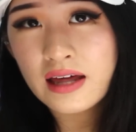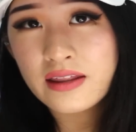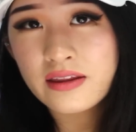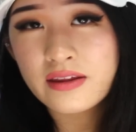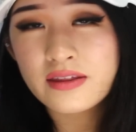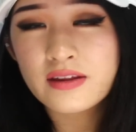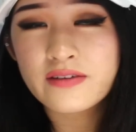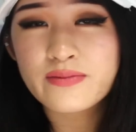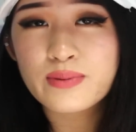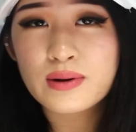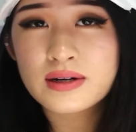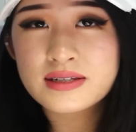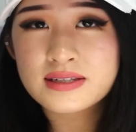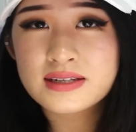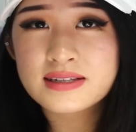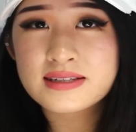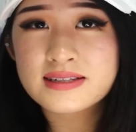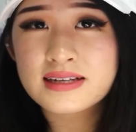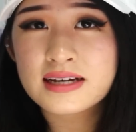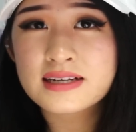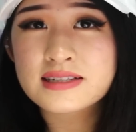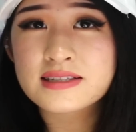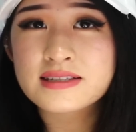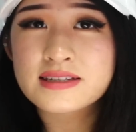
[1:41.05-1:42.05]
And then the
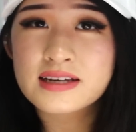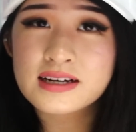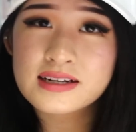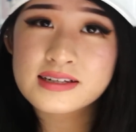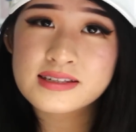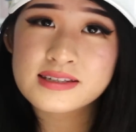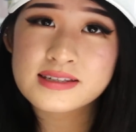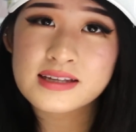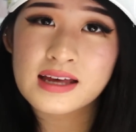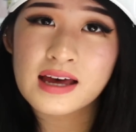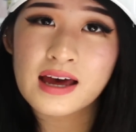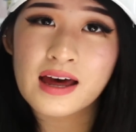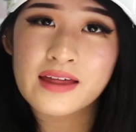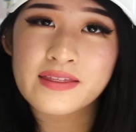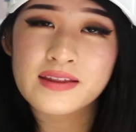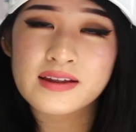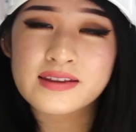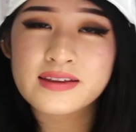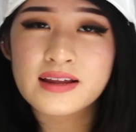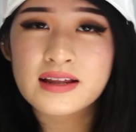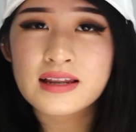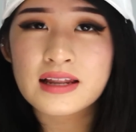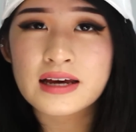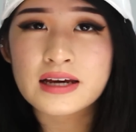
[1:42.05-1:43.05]
person says yes, and
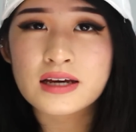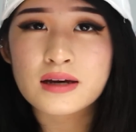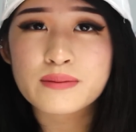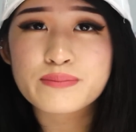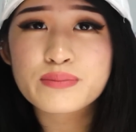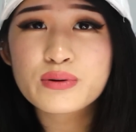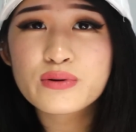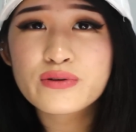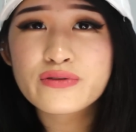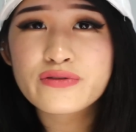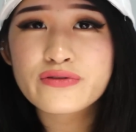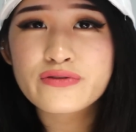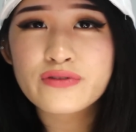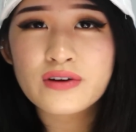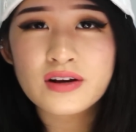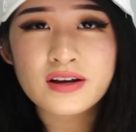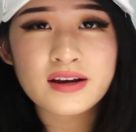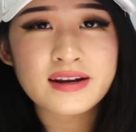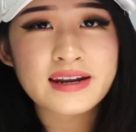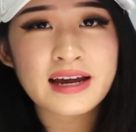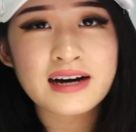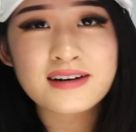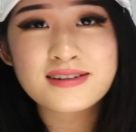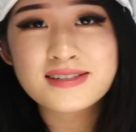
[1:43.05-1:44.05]
then they're like, poof,
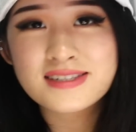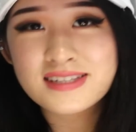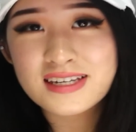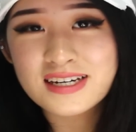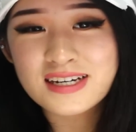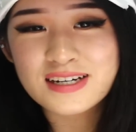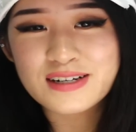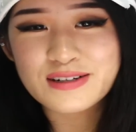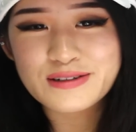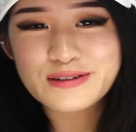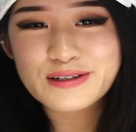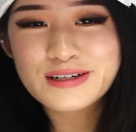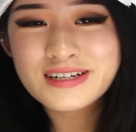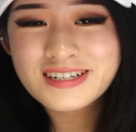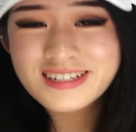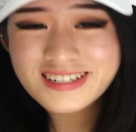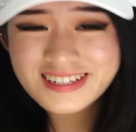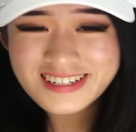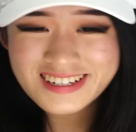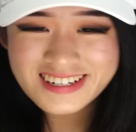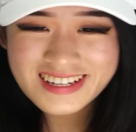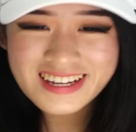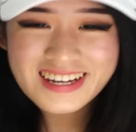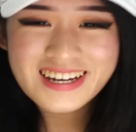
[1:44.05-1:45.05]
you're now single.
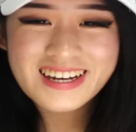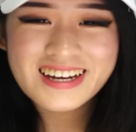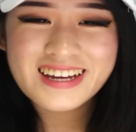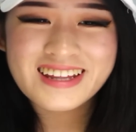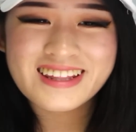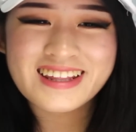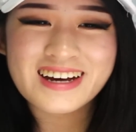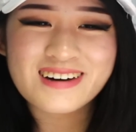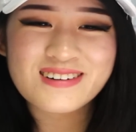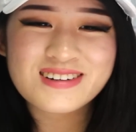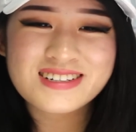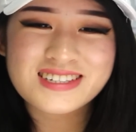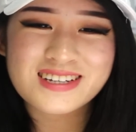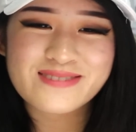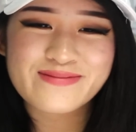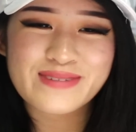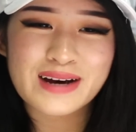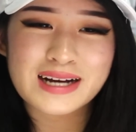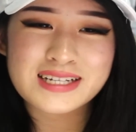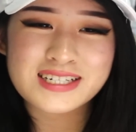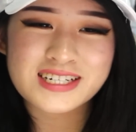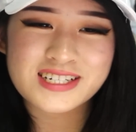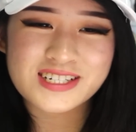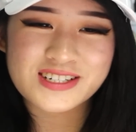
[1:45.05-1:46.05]
That was a
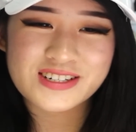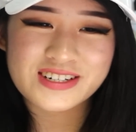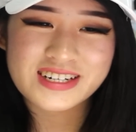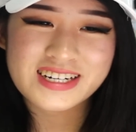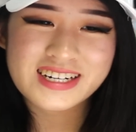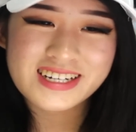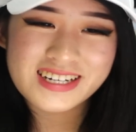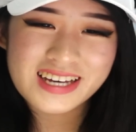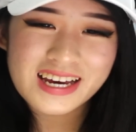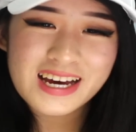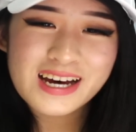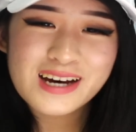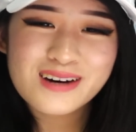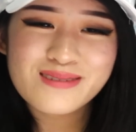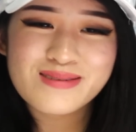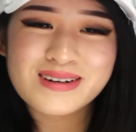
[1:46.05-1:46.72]
magic trick.